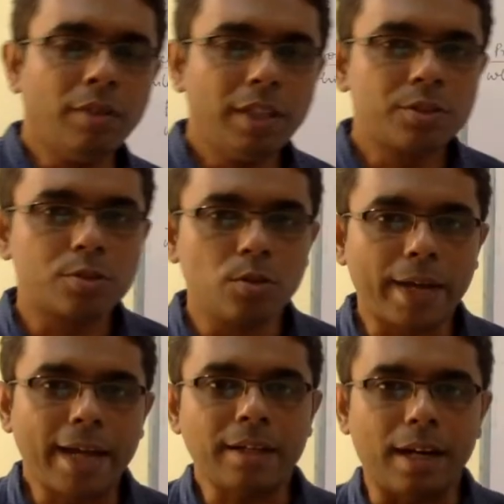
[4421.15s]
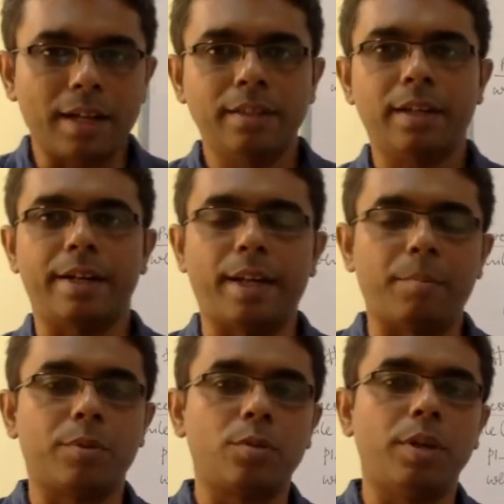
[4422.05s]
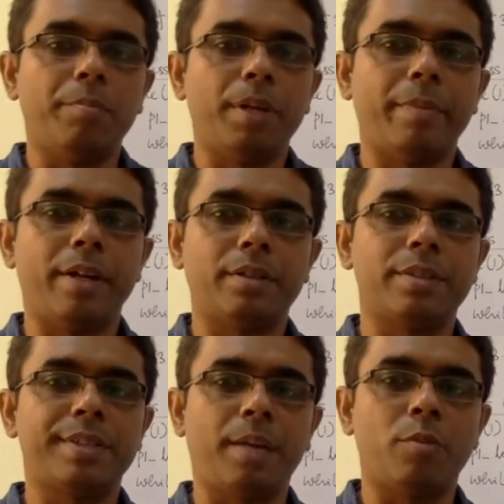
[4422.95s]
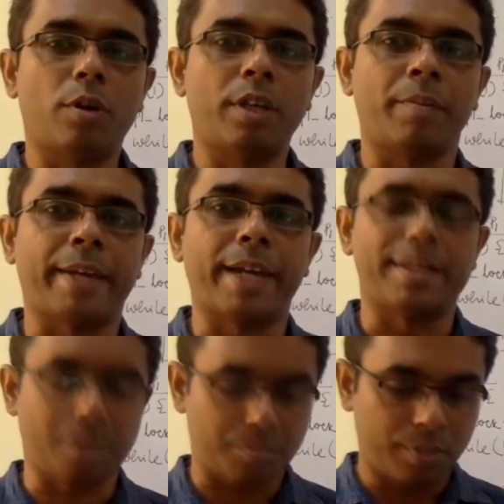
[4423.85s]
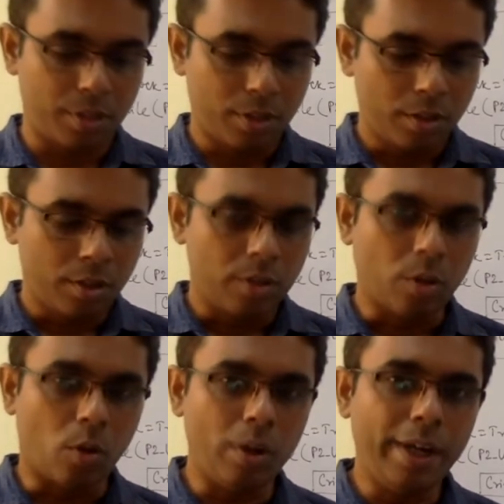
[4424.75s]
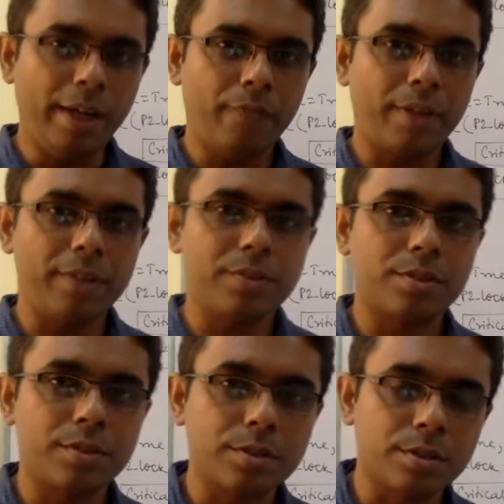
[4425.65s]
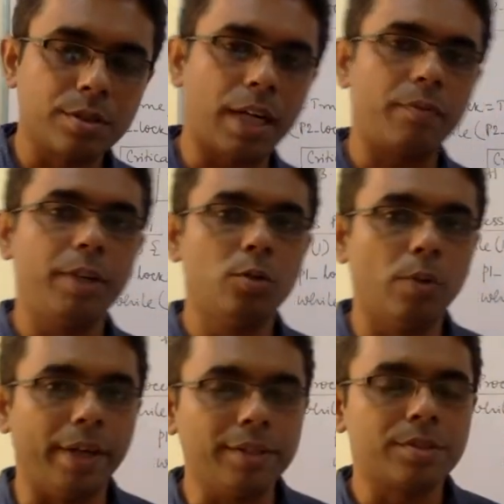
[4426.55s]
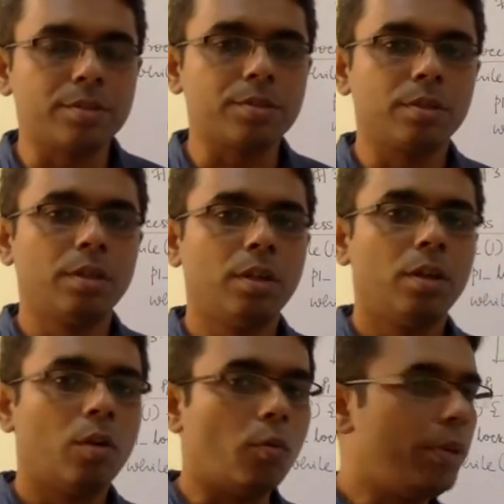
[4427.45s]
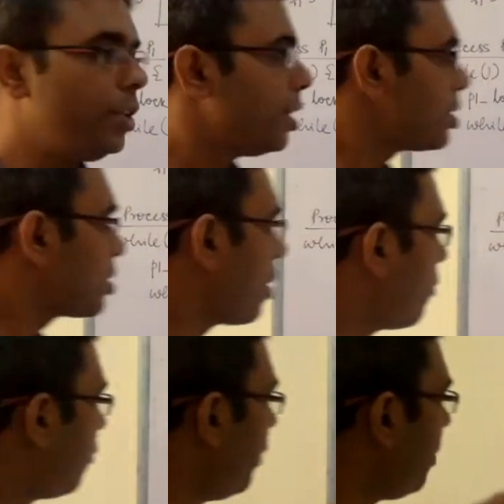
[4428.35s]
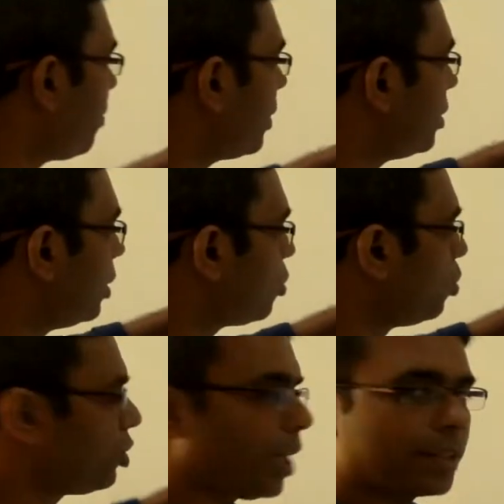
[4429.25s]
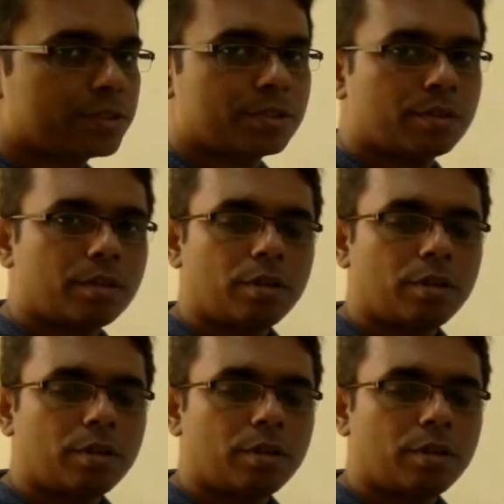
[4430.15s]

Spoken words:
Let's look at another attempt to implement the same locking mechanism. The only difference that we do is we just flip the two checks.